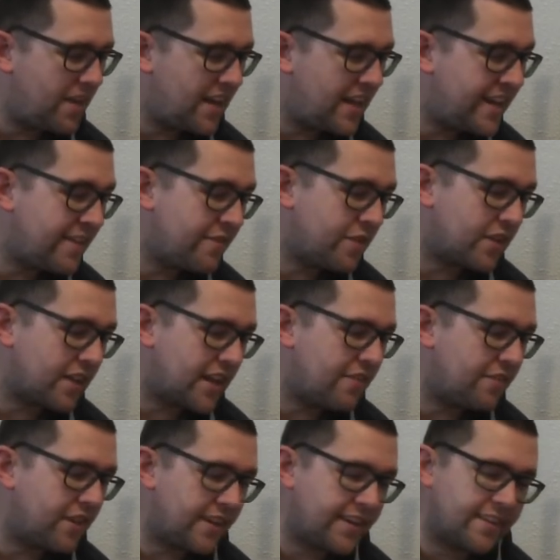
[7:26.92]
even
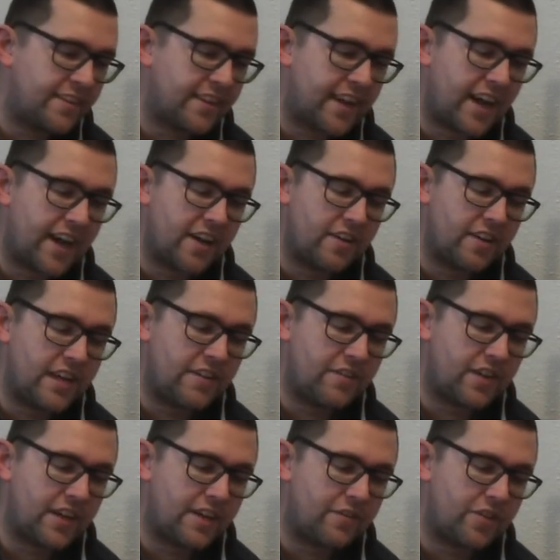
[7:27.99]
given the kind
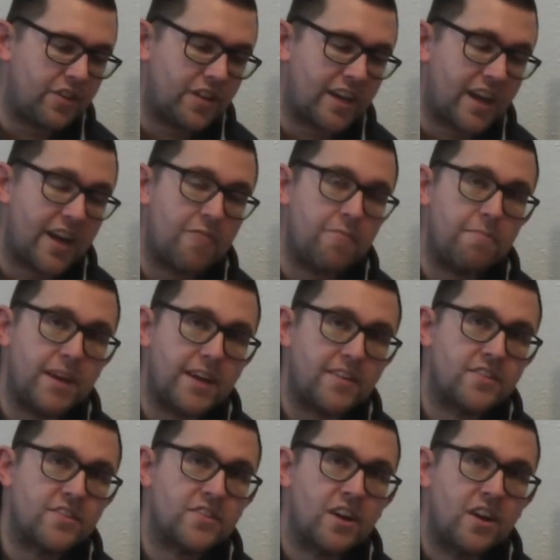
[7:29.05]
of
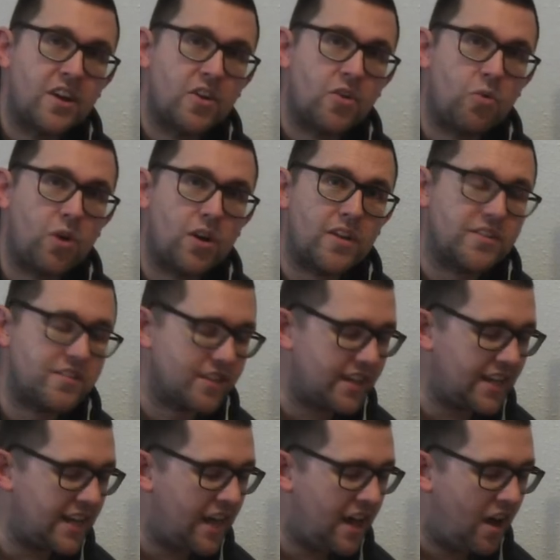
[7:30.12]
mixed
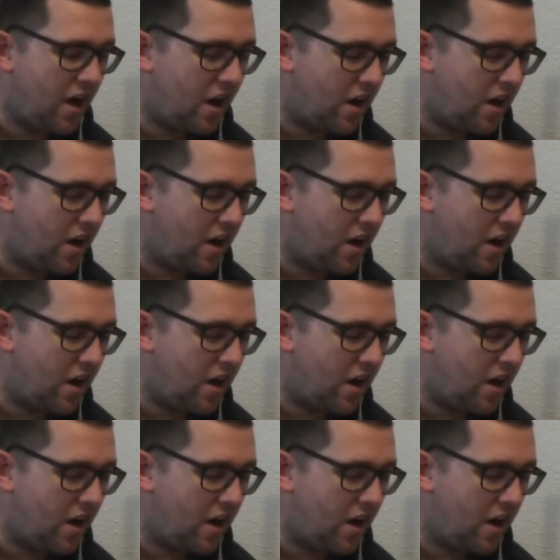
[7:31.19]
quality